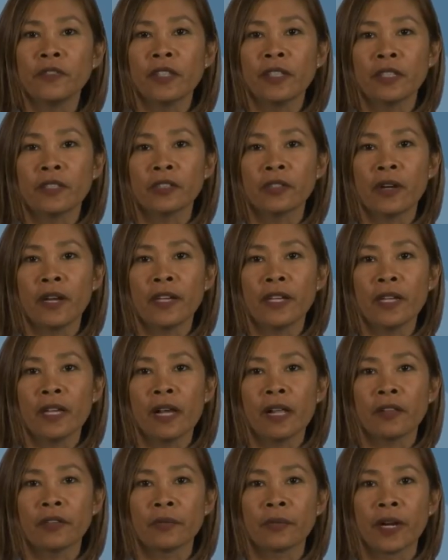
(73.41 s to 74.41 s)
of electronic
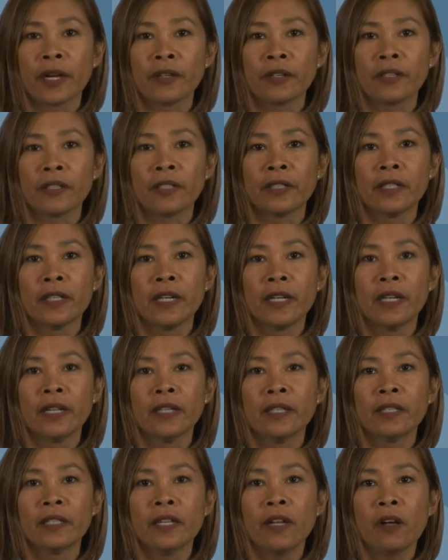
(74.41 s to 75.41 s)
health record,
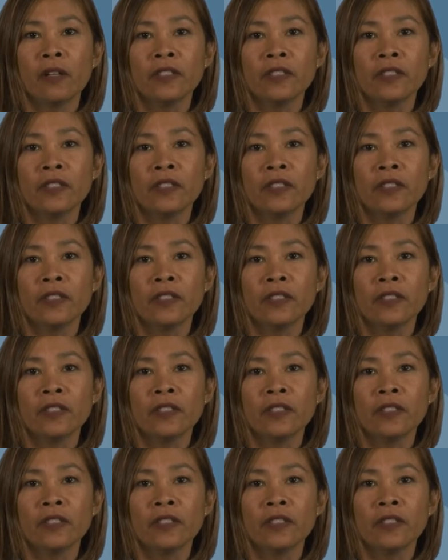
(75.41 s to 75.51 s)
they